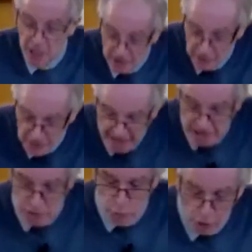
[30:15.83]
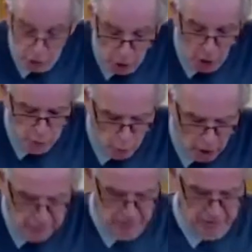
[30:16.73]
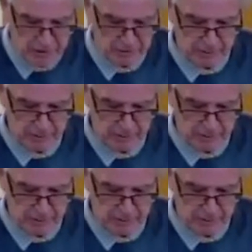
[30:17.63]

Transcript: And that's what God wants.